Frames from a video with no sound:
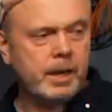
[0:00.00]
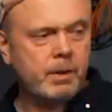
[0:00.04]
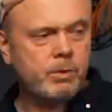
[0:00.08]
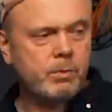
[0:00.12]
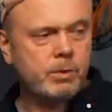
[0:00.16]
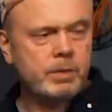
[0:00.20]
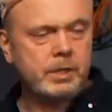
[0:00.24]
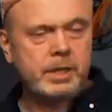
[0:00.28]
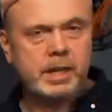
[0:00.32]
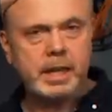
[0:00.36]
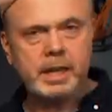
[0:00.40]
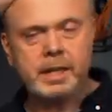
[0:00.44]
I
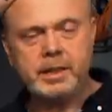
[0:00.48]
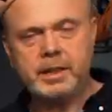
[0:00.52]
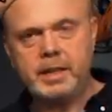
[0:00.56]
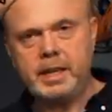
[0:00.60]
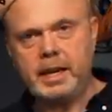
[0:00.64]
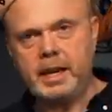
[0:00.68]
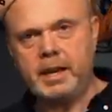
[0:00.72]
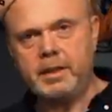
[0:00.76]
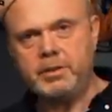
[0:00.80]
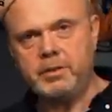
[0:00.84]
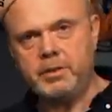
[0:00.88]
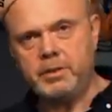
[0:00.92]
will take the
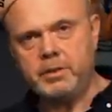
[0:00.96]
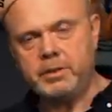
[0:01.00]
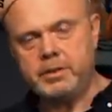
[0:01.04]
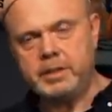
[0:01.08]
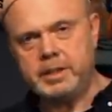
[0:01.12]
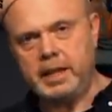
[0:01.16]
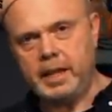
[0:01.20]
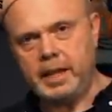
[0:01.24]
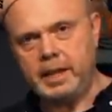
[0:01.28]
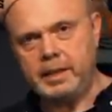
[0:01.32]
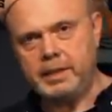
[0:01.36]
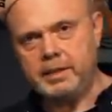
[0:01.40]
other
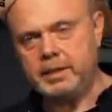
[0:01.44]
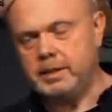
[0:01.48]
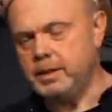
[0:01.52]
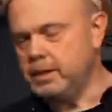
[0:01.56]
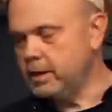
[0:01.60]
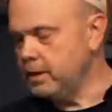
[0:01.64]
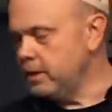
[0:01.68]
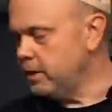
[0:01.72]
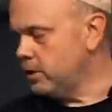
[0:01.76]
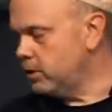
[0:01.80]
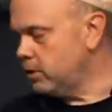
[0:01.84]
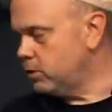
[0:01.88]
10
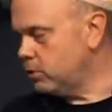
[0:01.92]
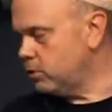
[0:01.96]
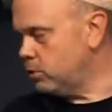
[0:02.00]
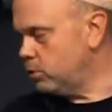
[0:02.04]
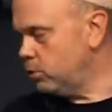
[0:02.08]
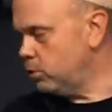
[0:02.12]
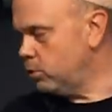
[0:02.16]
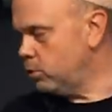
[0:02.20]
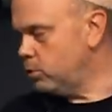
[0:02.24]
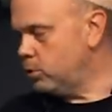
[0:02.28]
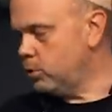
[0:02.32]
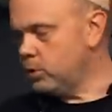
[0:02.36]

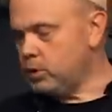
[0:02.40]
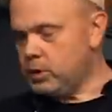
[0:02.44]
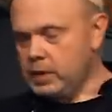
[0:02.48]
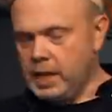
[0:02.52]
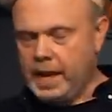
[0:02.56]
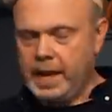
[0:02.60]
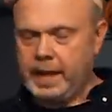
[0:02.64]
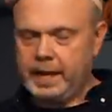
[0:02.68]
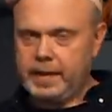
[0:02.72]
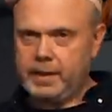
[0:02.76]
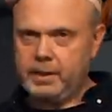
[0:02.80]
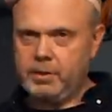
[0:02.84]
to
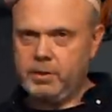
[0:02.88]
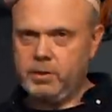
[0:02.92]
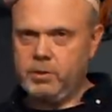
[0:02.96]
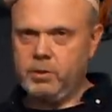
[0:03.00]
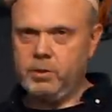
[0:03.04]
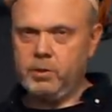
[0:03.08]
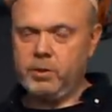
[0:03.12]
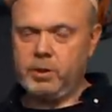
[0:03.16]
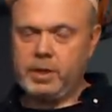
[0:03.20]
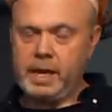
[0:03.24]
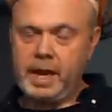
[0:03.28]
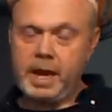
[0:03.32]
stack
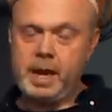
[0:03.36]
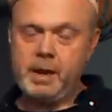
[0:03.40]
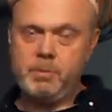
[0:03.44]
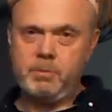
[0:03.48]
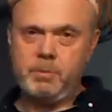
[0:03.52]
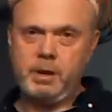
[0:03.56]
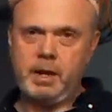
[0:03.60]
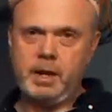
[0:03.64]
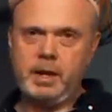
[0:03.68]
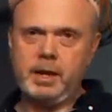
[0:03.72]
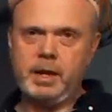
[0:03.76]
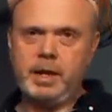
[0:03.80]
the
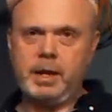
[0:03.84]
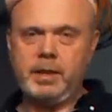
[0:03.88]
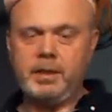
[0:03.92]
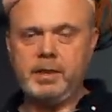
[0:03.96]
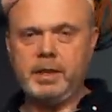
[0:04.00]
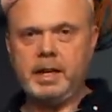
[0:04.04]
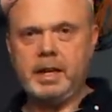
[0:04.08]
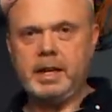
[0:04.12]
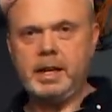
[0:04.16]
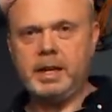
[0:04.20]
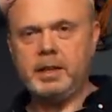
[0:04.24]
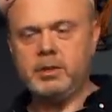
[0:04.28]
camera, and
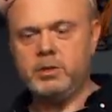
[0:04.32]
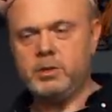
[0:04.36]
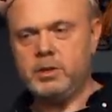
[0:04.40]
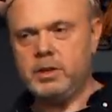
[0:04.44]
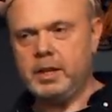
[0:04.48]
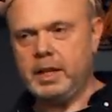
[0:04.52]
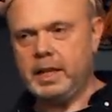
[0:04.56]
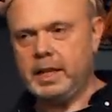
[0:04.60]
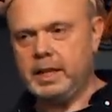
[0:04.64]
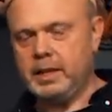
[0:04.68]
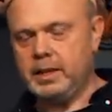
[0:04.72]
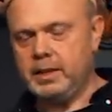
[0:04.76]
then I
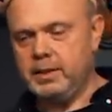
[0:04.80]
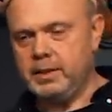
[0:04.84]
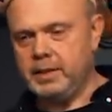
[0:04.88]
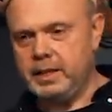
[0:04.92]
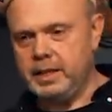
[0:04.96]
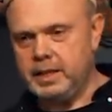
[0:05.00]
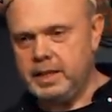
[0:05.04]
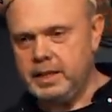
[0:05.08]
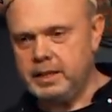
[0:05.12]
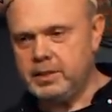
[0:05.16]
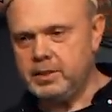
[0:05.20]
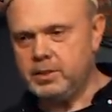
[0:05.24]
take
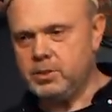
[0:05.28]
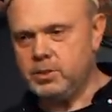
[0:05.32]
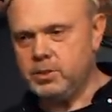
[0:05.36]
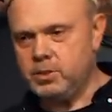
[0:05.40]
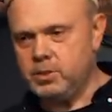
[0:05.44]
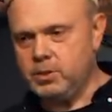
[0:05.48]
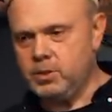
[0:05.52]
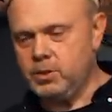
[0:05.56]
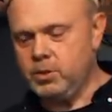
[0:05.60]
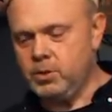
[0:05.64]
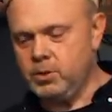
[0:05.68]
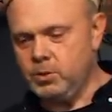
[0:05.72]
these
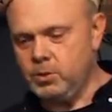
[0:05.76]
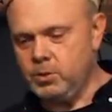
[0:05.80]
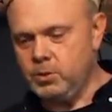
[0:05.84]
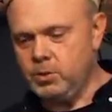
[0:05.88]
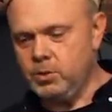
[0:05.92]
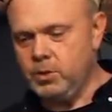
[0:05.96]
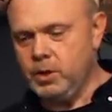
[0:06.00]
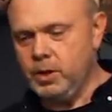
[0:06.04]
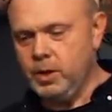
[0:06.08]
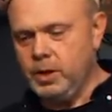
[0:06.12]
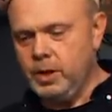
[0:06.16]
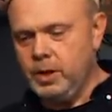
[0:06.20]

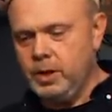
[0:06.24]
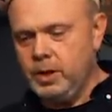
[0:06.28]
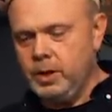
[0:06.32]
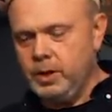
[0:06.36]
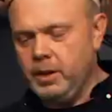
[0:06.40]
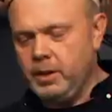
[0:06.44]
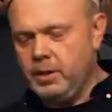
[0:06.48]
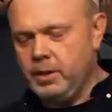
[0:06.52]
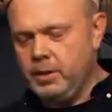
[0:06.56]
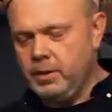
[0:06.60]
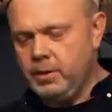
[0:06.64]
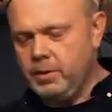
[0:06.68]
2
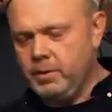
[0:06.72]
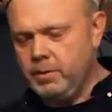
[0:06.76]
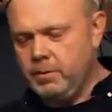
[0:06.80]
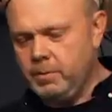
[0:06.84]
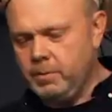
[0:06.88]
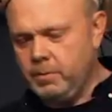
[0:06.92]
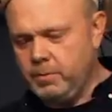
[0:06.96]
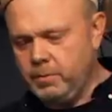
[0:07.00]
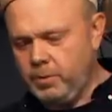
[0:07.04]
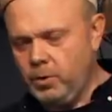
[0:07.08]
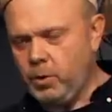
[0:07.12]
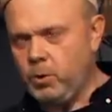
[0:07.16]

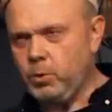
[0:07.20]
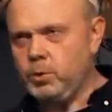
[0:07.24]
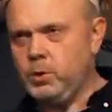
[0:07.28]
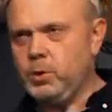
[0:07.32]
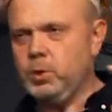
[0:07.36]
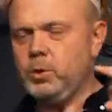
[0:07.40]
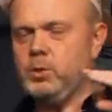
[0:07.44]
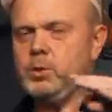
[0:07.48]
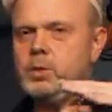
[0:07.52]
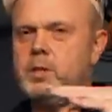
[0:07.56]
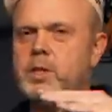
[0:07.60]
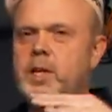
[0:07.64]

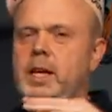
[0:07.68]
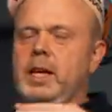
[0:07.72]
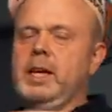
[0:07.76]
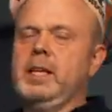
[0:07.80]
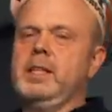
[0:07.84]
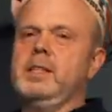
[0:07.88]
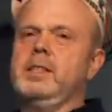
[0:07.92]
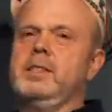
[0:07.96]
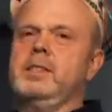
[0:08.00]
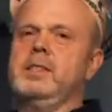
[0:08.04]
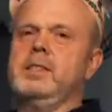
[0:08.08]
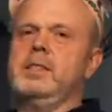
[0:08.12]
photos
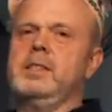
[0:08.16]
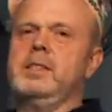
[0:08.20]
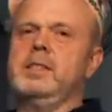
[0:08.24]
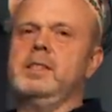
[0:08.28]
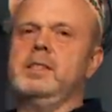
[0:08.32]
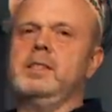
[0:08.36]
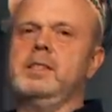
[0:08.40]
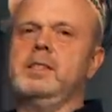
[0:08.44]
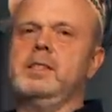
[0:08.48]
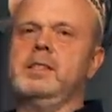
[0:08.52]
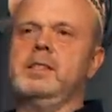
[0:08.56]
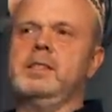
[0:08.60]
and
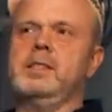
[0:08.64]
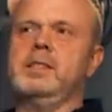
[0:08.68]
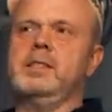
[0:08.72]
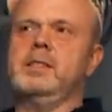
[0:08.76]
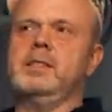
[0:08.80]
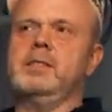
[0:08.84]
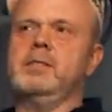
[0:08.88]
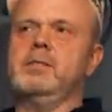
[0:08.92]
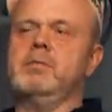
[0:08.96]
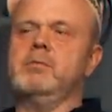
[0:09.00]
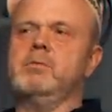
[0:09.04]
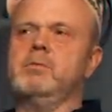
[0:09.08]

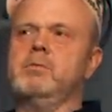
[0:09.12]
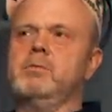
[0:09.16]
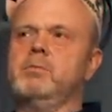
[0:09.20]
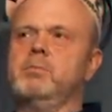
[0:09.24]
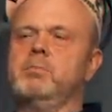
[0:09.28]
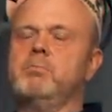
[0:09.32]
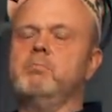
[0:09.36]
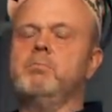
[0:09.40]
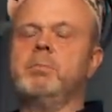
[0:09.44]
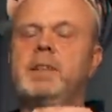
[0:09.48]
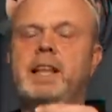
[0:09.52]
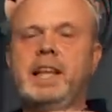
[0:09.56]

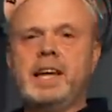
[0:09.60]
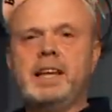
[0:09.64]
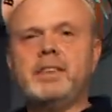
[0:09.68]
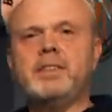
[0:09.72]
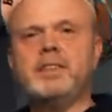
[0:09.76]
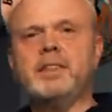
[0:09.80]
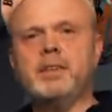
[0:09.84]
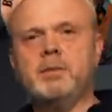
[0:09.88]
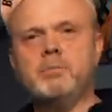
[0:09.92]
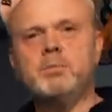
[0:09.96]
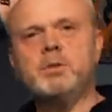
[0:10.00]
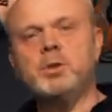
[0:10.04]

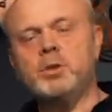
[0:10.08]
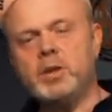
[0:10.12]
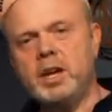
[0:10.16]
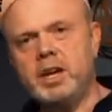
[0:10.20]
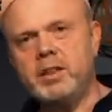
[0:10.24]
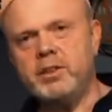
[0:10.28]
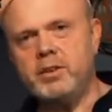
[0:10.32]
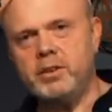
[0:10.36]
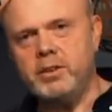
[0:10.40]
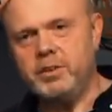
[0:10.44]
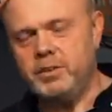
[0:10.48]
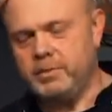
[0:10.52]
blend them
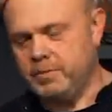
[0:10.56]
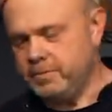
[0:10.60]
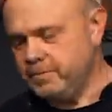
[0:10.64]
together.